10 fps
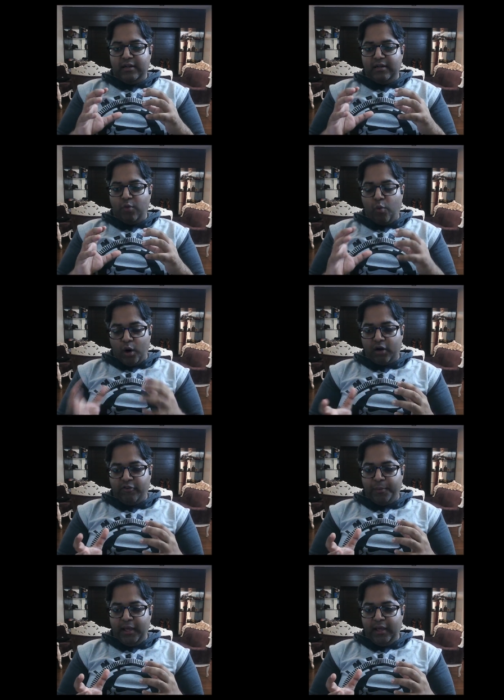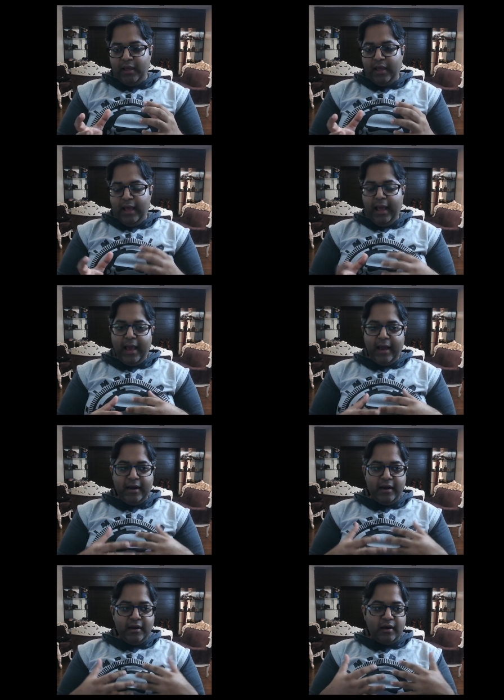work for me,
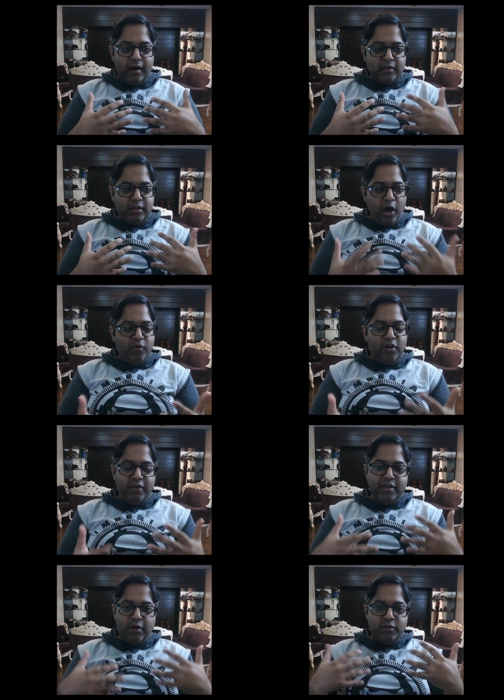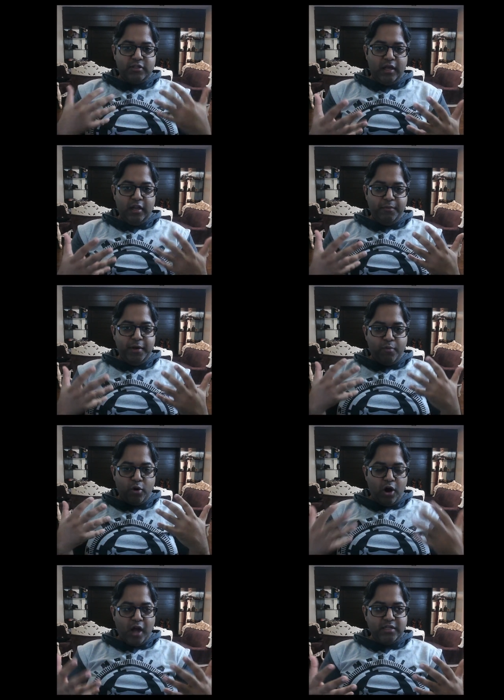and the novel could have done with a little bit more
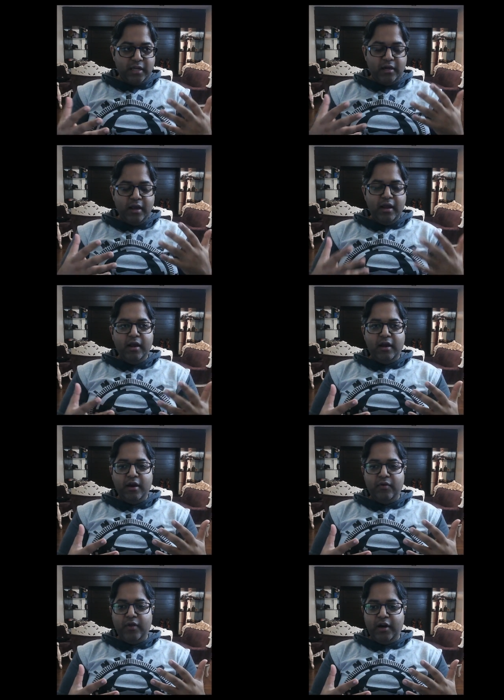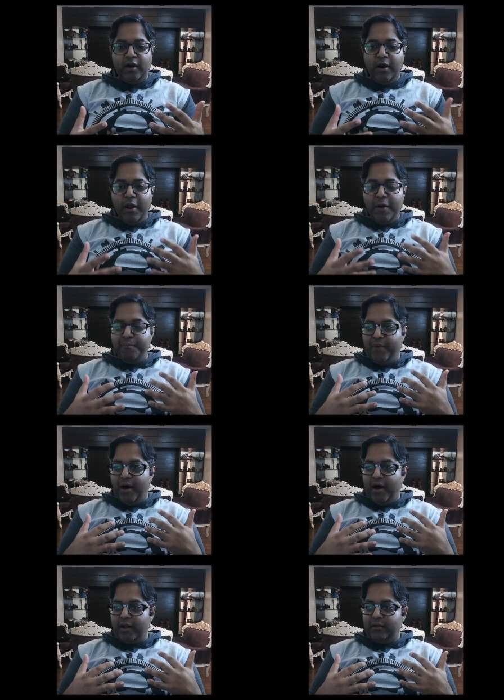content here and there.
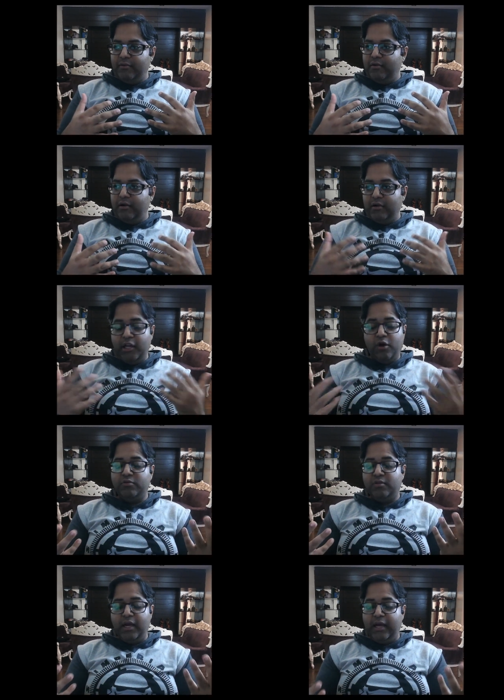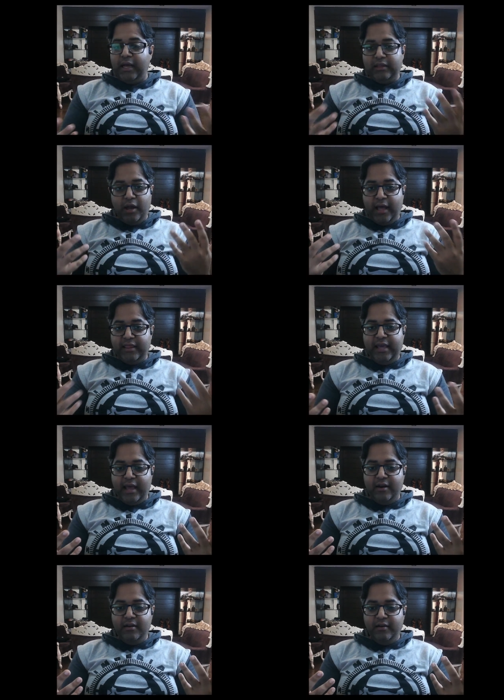But you know, at the end,